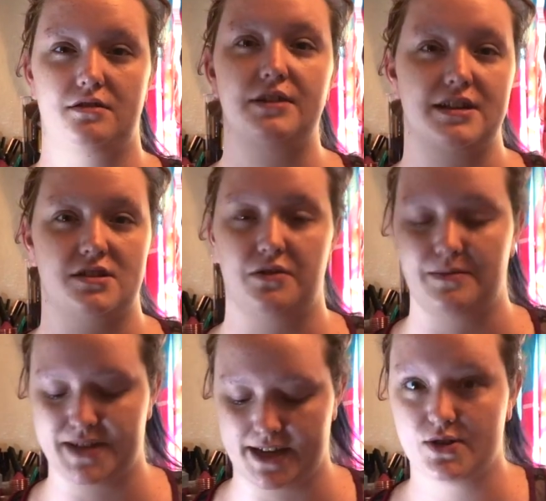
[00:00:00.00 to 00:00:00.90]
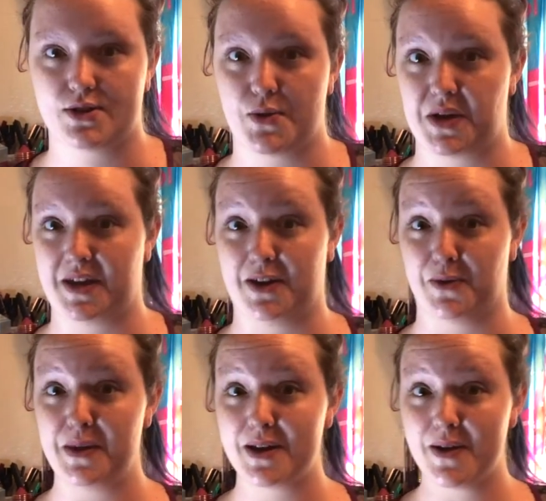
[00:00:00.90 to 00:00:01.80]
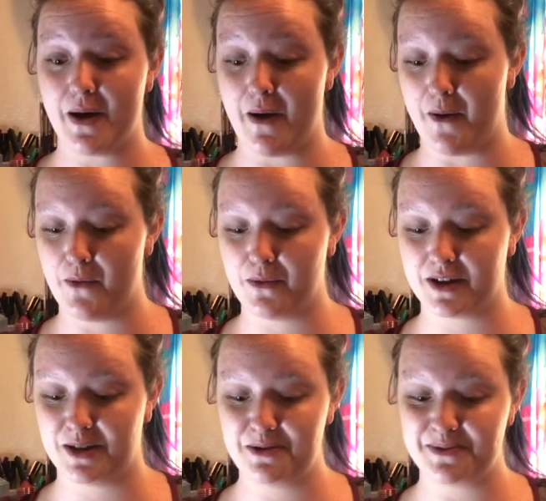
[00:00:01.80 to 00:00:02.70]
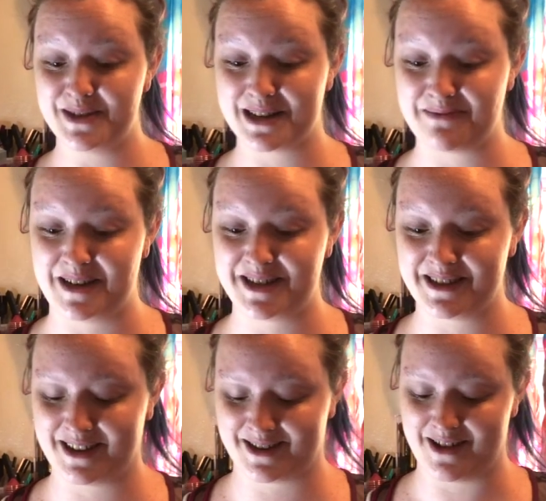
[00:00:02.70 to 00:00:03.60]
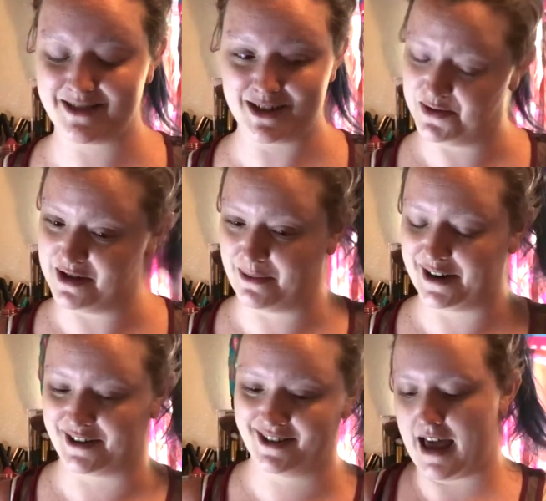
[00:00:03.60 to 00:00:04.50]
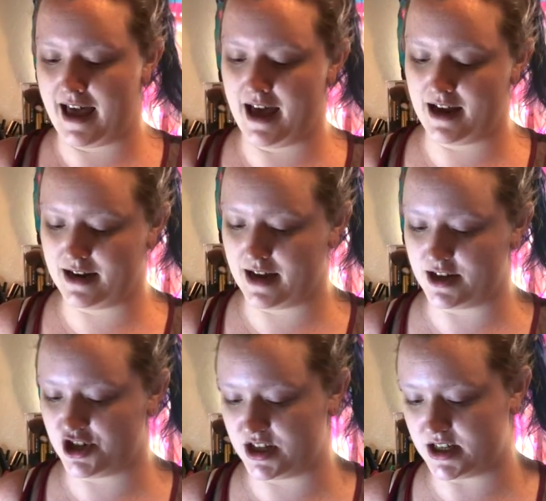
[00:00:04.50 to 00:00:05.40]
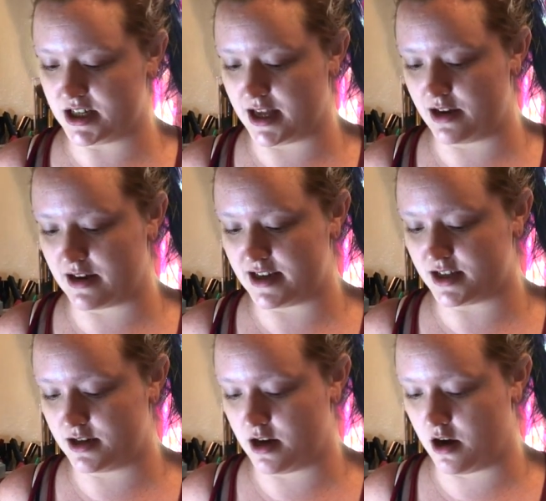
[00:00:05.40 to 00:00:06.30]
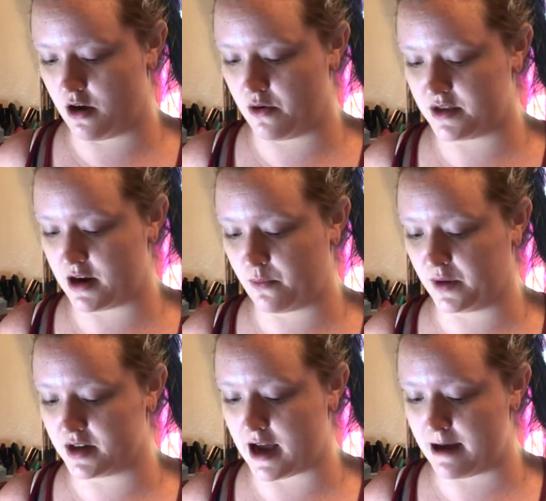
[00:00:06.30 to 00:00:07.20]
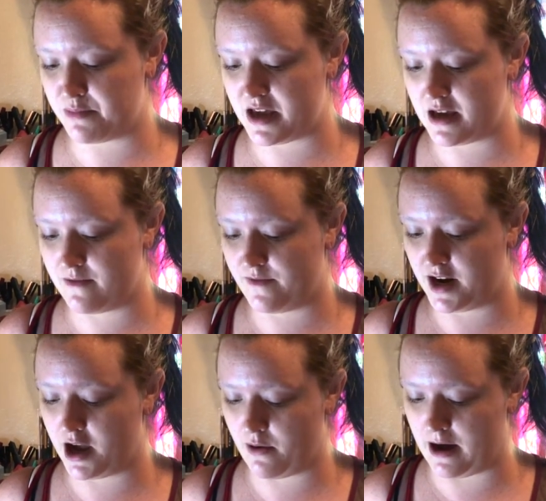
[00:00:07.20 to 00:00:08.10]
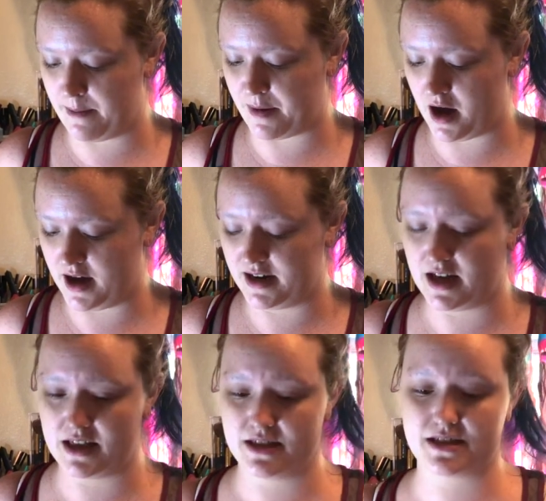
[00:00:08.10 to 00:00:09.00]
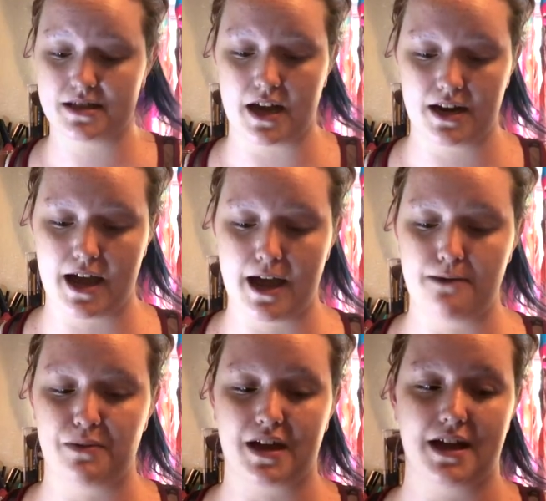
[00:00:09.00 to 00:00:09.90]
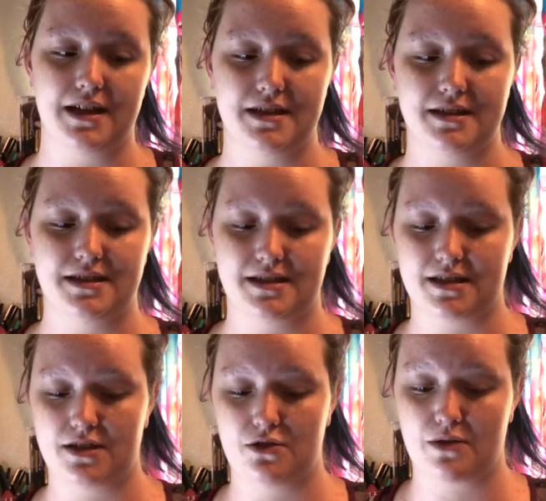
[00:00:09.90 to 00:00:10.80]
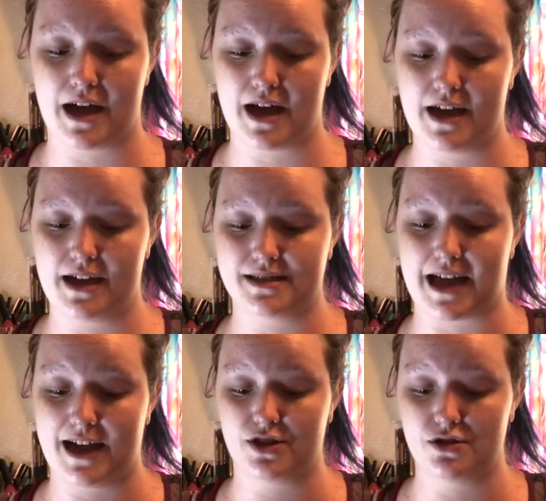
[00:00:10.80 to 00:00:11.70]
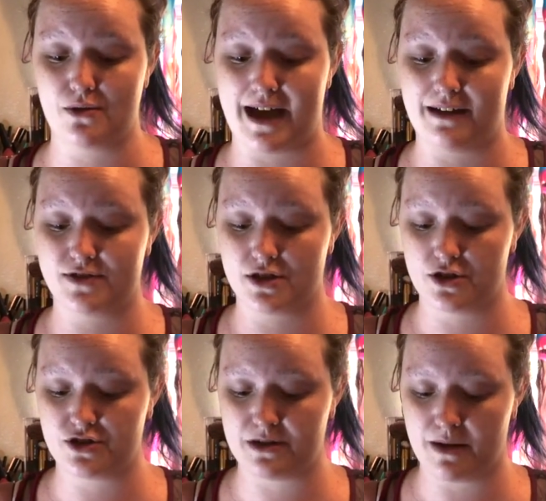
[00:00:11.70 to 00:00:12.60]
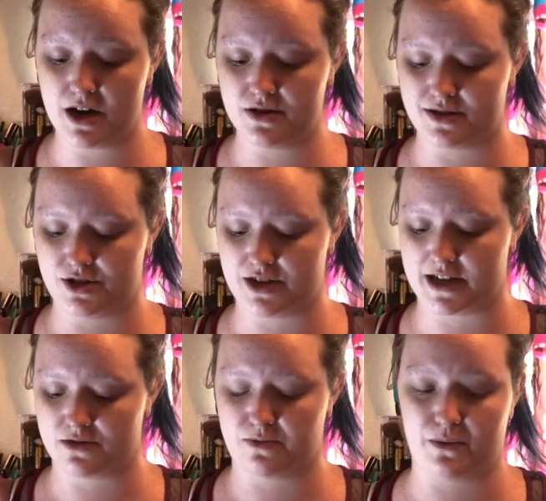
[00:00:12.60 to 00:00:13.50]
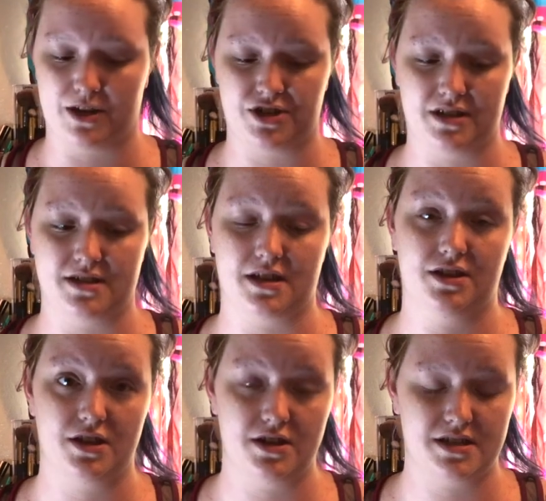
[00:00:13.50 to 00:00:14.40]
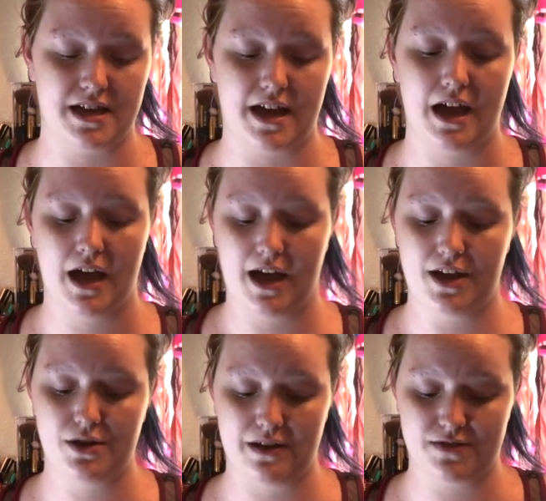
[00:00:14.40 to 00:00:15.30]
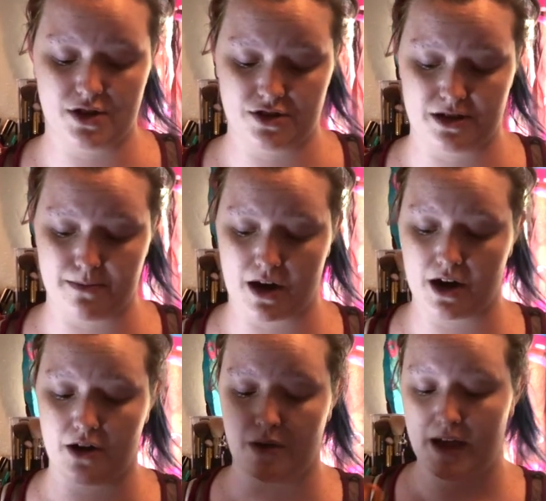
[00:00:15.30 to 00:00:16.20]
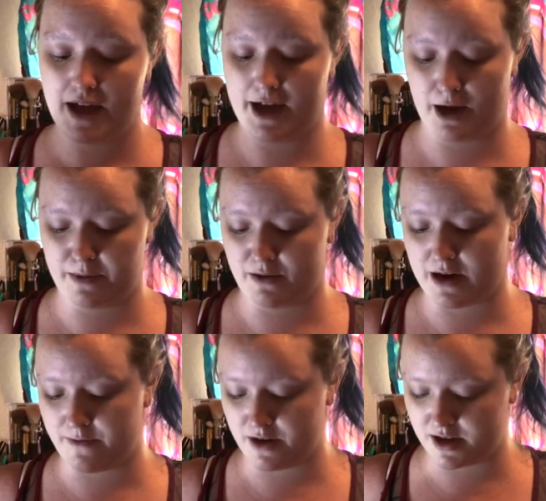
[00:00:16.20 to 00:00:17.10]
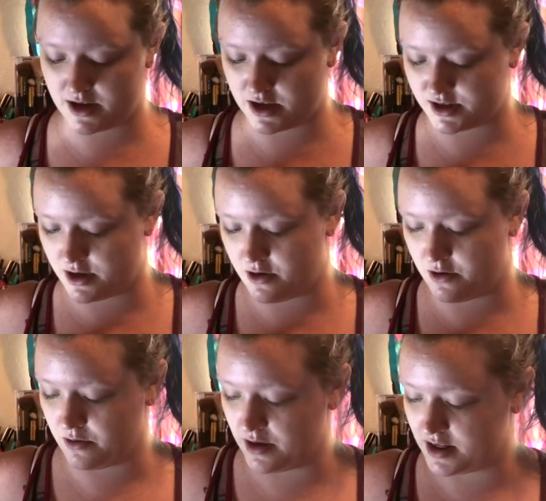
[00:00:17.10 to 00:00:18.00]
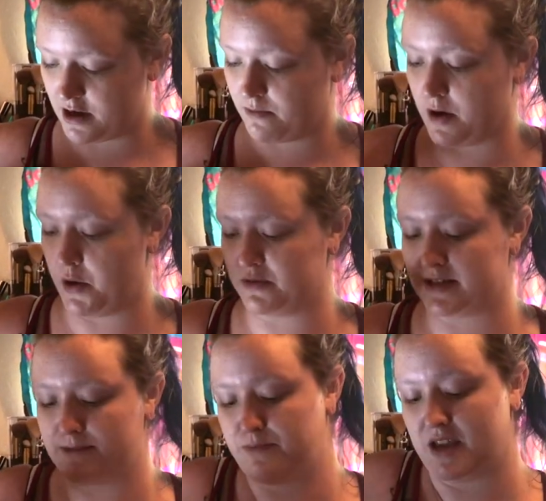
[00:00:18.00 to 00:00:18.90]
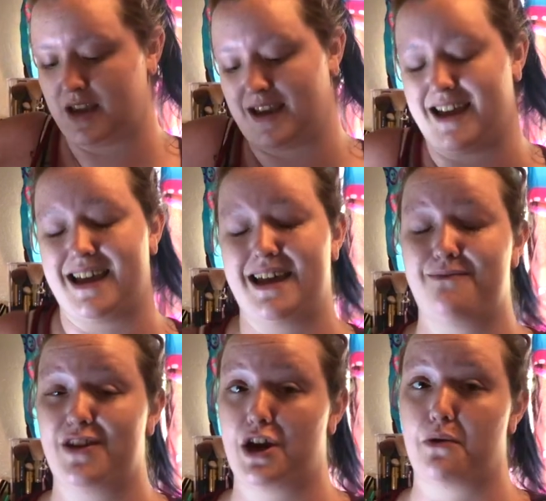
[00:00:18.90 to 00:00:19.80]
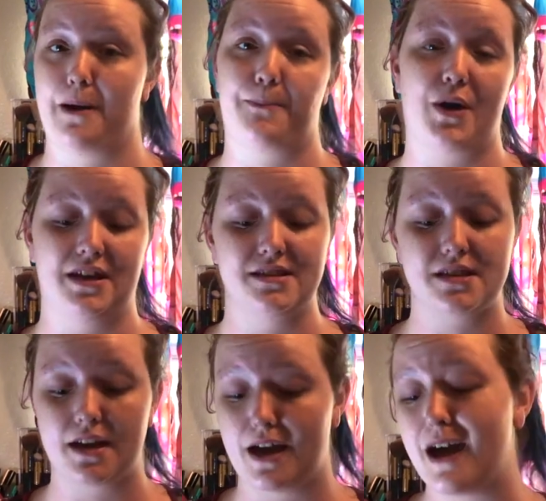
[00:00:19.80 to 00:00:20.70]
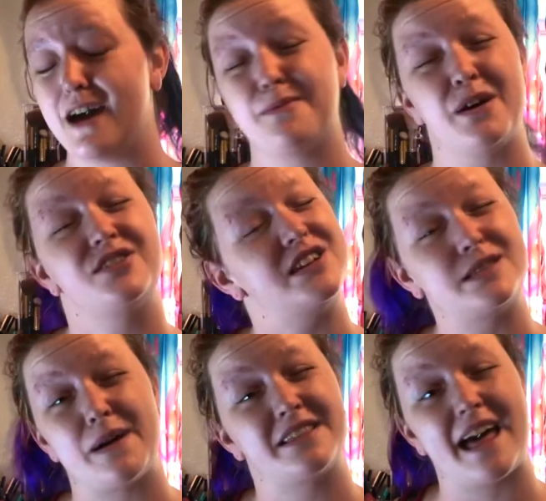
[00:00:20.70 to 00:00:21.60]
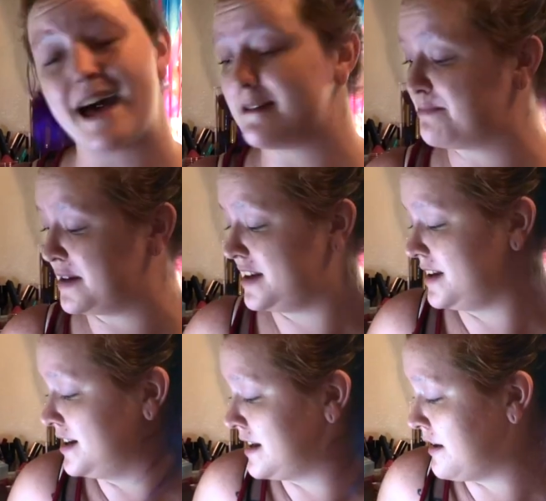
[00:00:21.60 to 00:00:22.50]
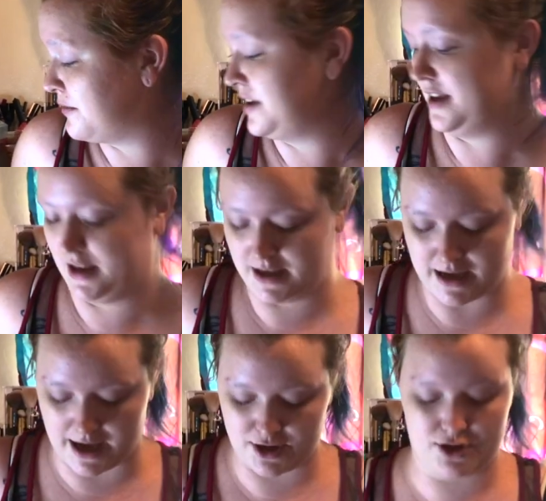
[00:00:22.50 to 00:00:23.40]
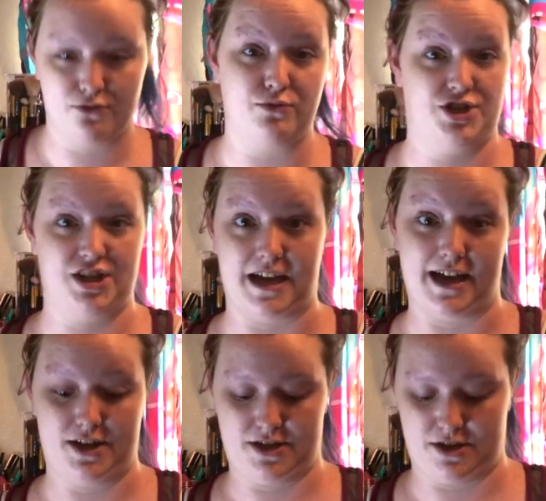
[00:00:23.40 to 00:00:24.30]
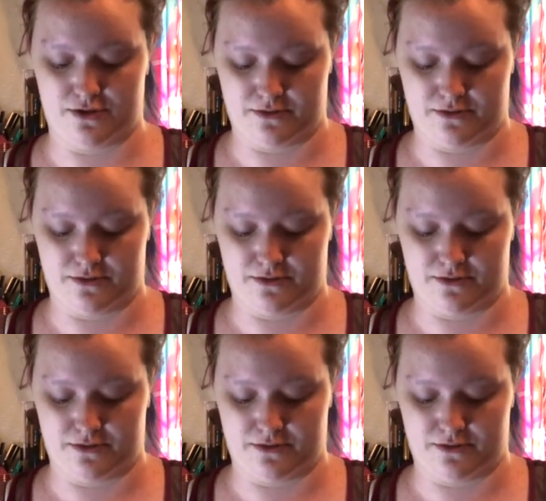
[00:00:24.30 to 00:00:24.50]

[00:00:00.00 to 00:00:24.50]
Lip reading: You guys know what I'm saying. So here we go. Can you please stop panting like a dog? That's really weird. And just to let you guys know, there will not be a video up on Sunday because you guys, I do have surgery tomorrow, since you guys will be watching on Thursday. I do have surgery tomorrow and I'll be recovering, so there won't be a video up on Sunday. I apologize about that, but you know, gotta do what you gotta do.